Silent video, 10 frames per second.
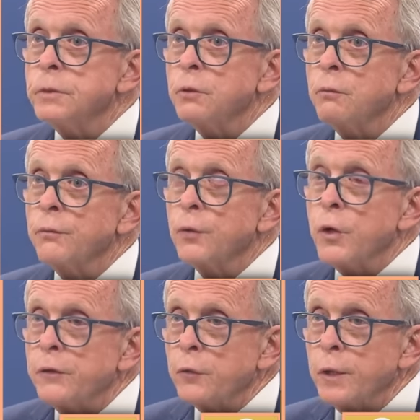So
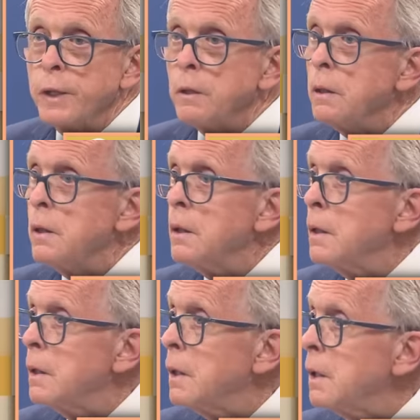33
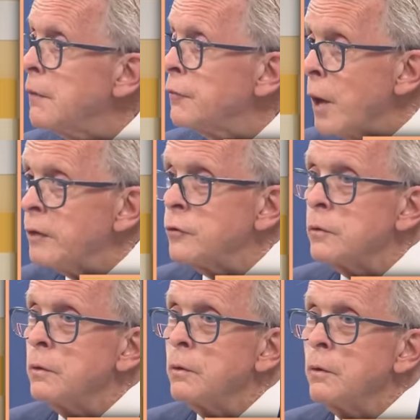
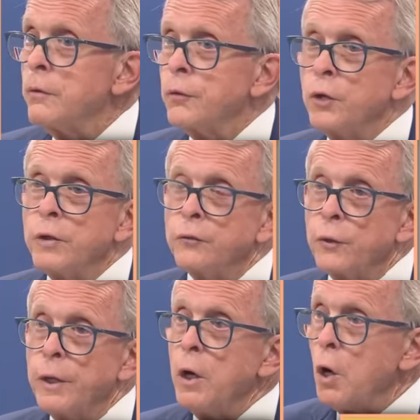threats,
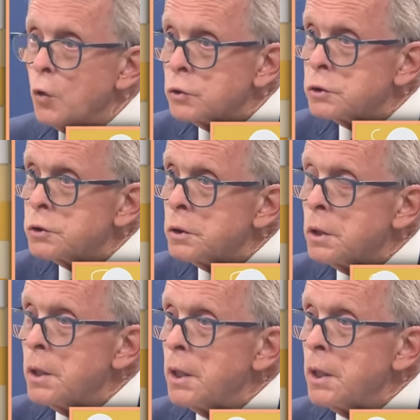33 hoax.